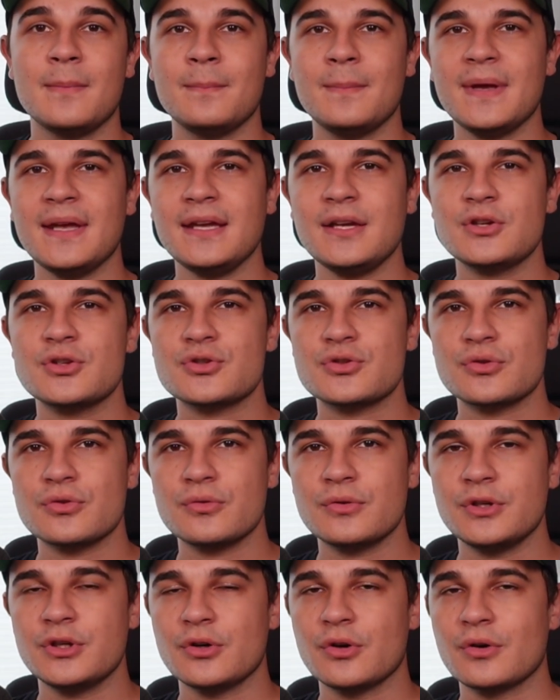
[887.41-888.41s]
make
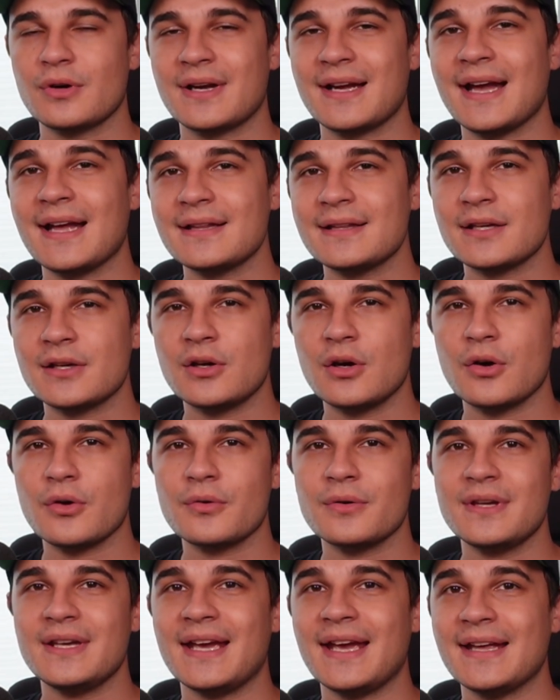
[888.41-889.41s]
sure your
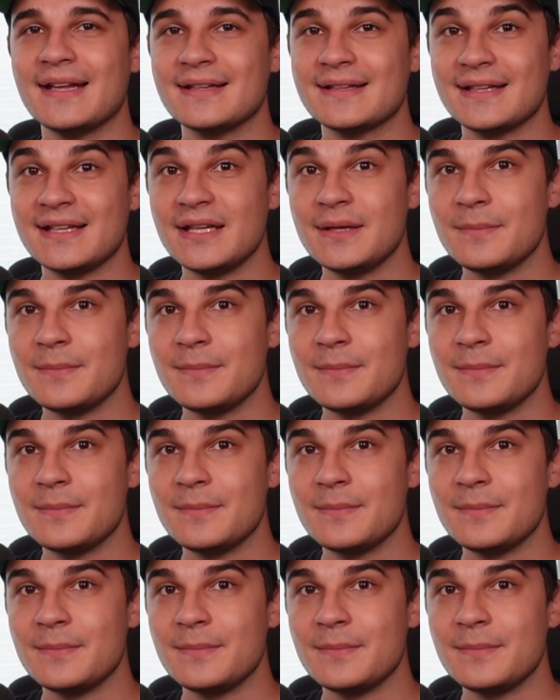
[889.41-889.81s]
category and